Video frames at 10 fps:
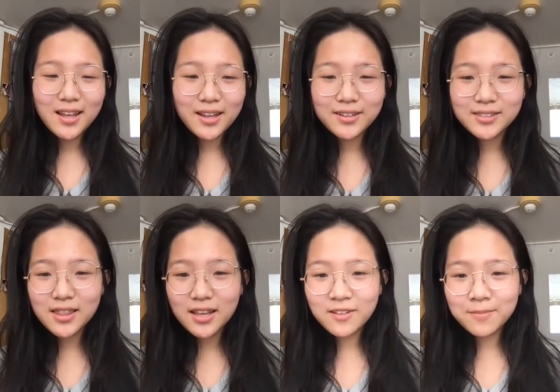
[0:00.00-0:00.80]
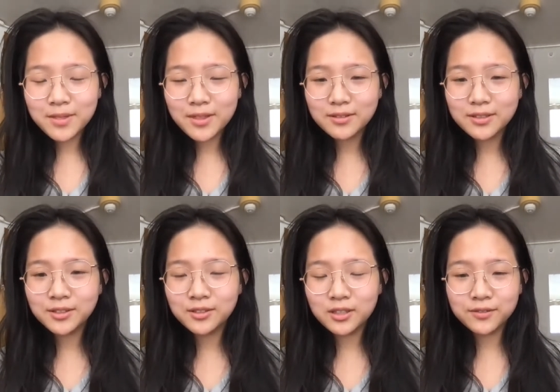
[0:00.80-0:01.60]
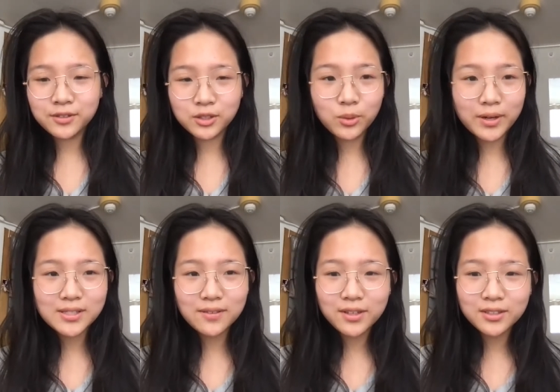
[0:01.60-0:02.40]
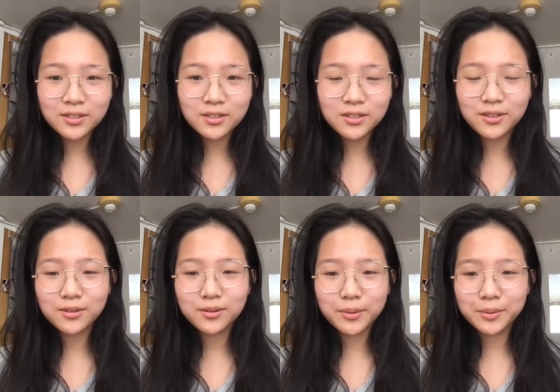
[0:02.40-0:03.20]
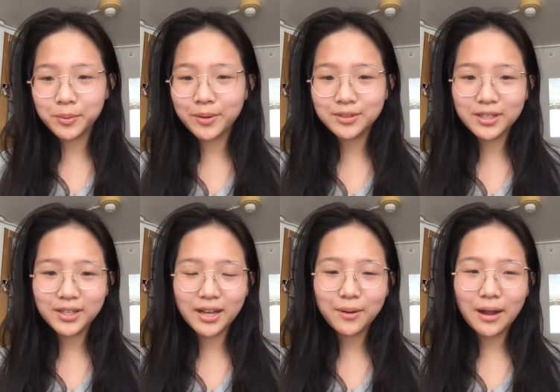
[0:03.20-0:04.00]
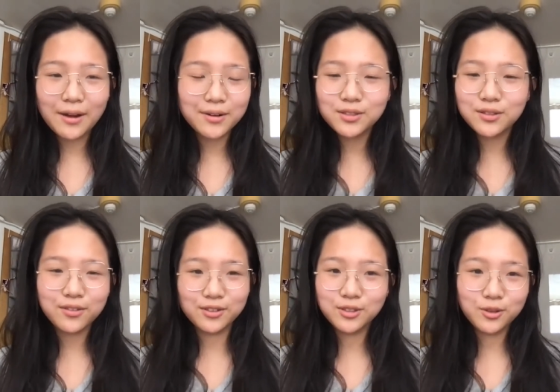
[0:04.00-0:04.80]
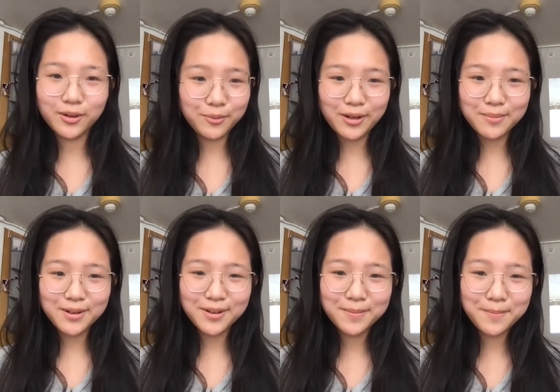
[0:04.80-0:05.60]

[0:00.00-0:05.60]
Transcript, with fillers: And you said that you've been the registrar for 27 years. So we were wondering, how did you first join WCMA?